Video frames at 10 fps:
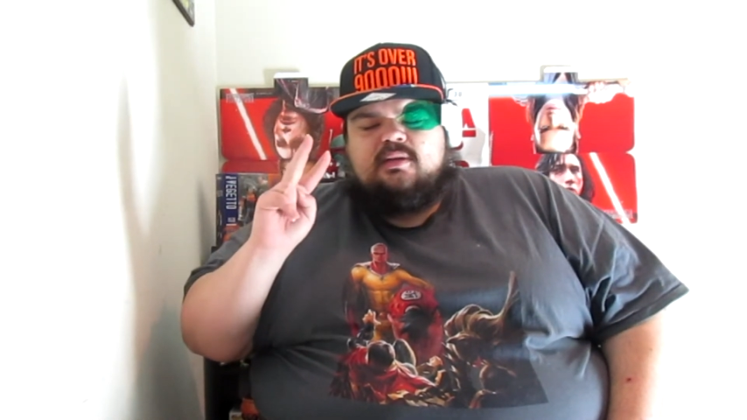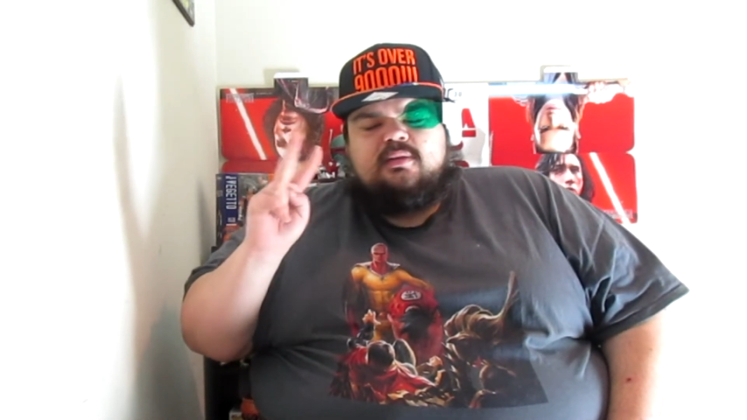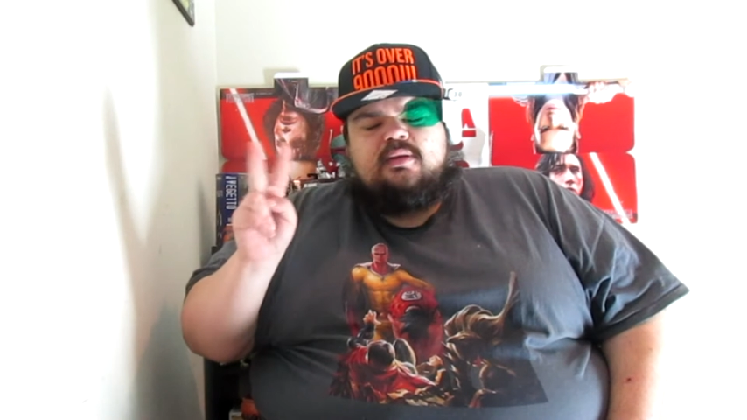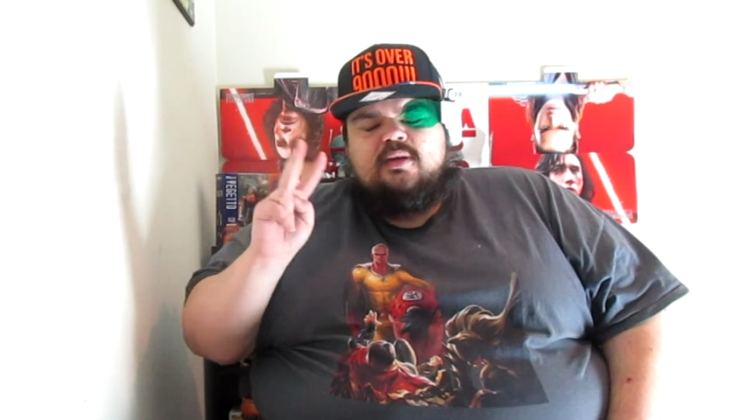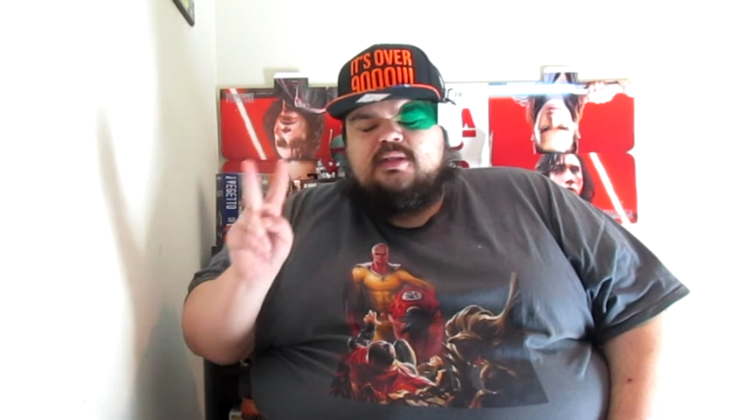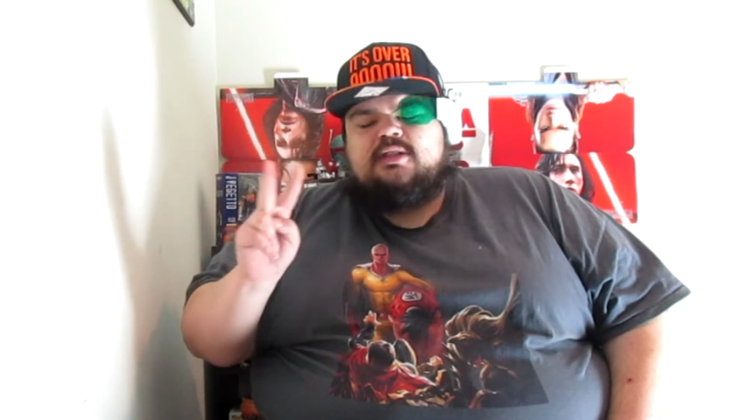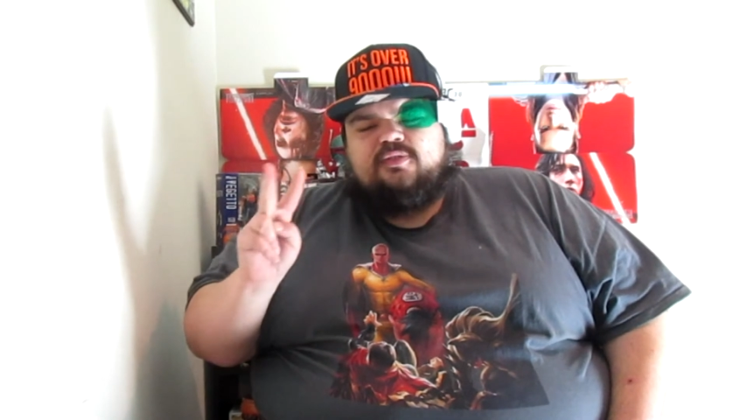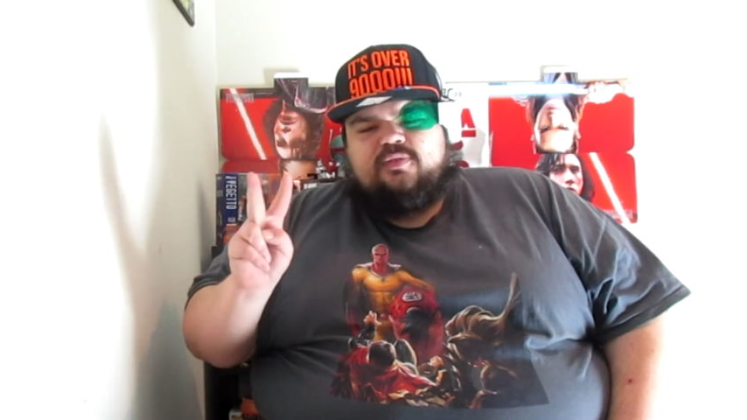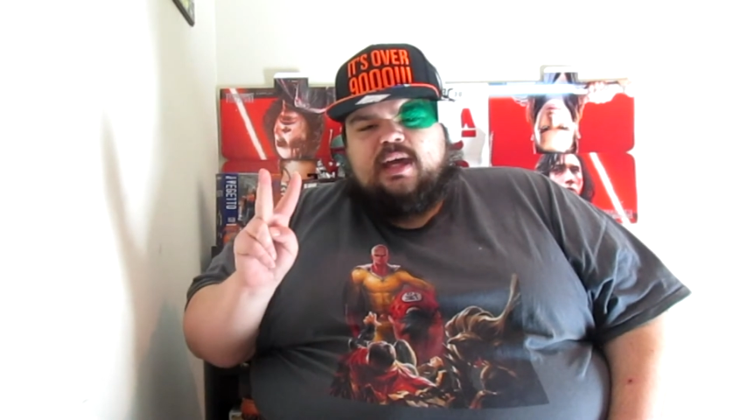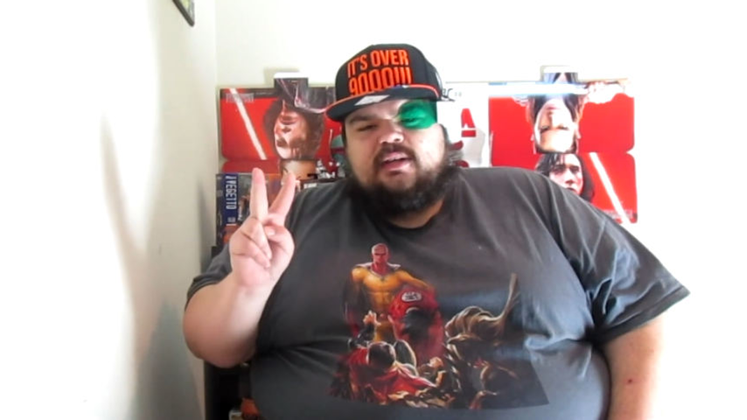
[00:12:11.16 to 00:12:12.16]
those two
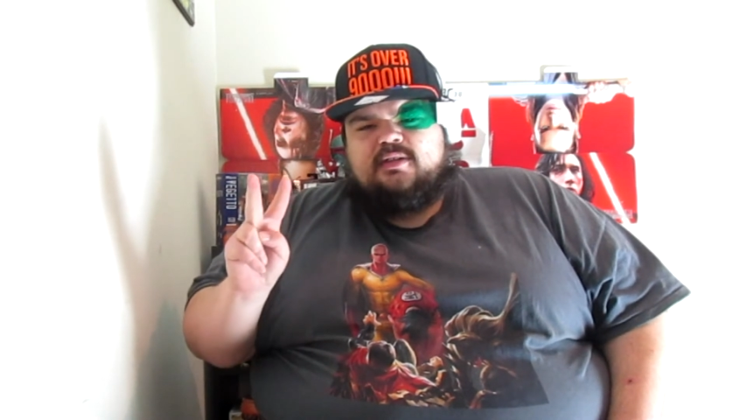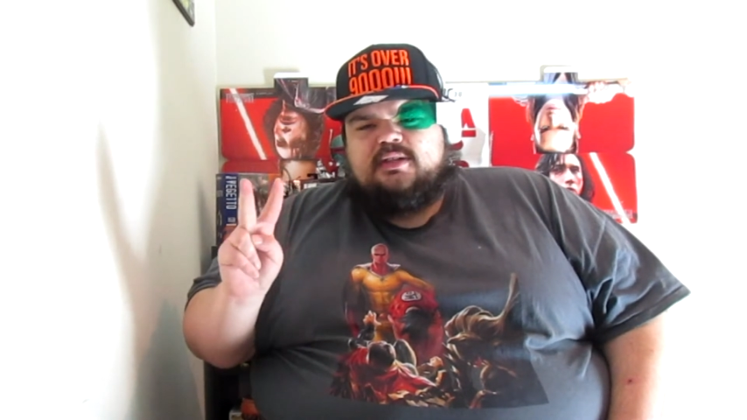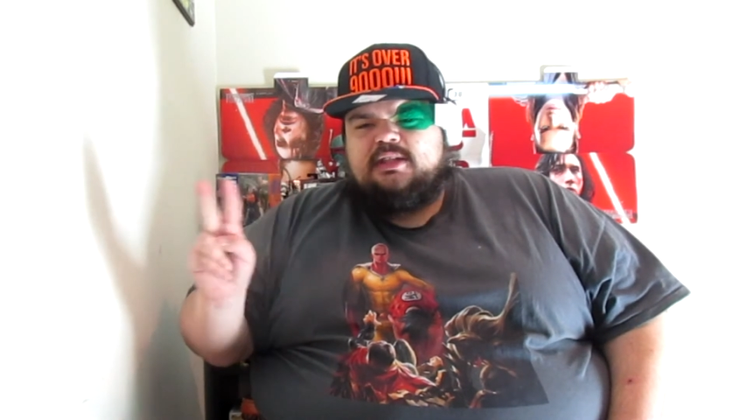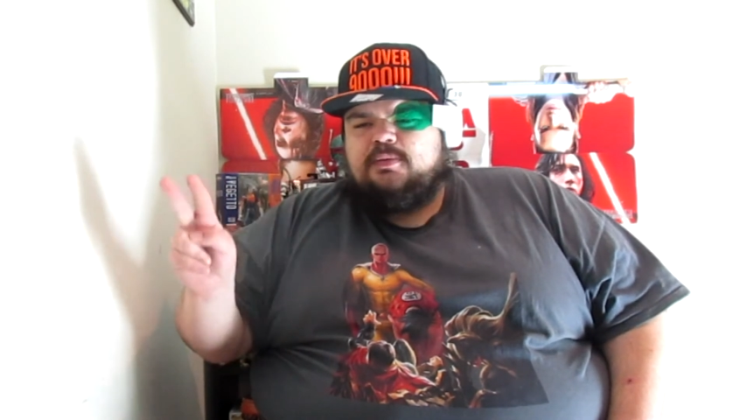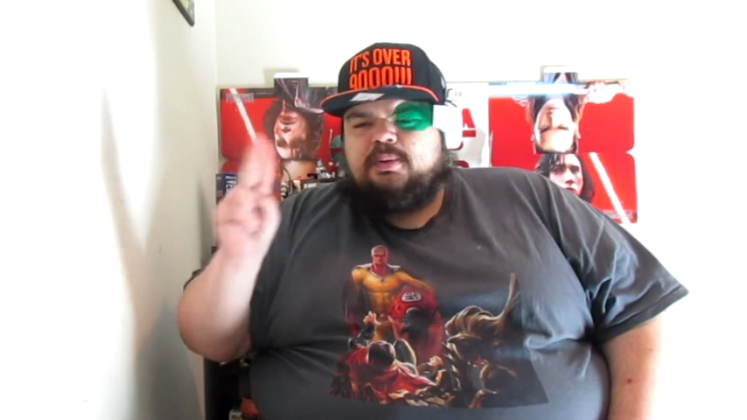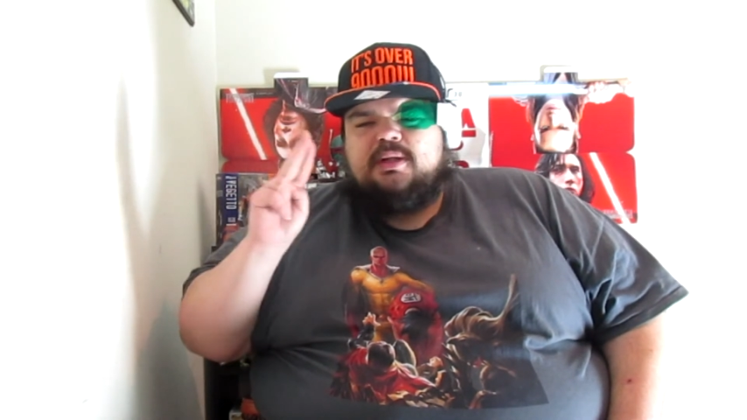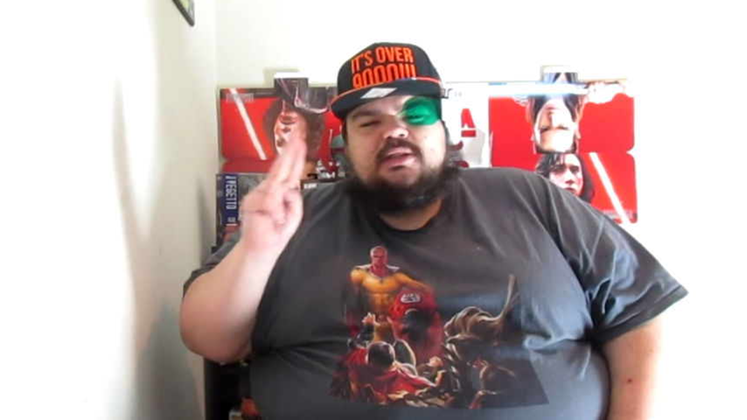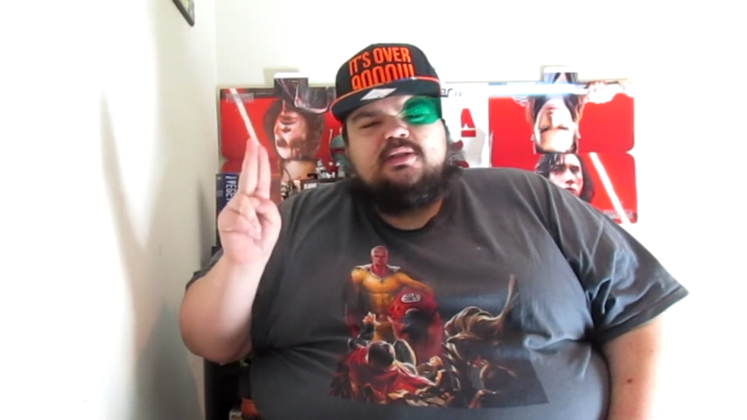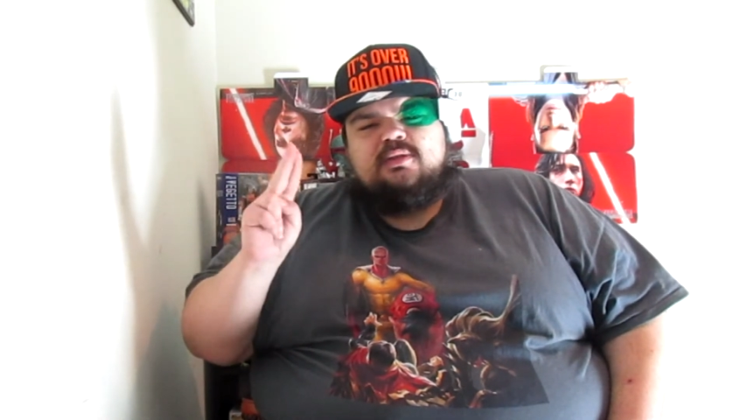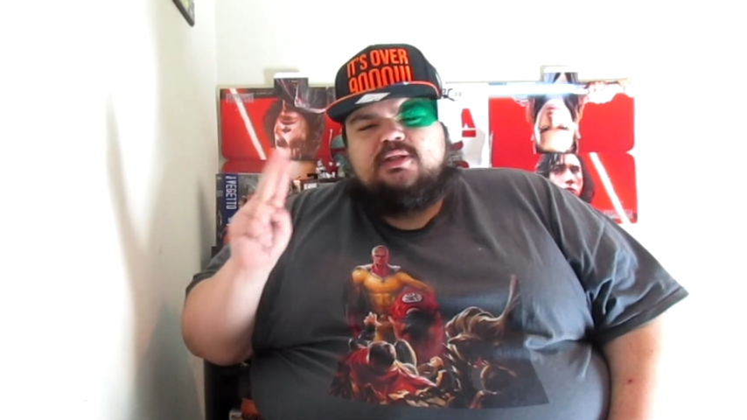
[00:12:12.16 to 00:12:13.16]
factors. You put 2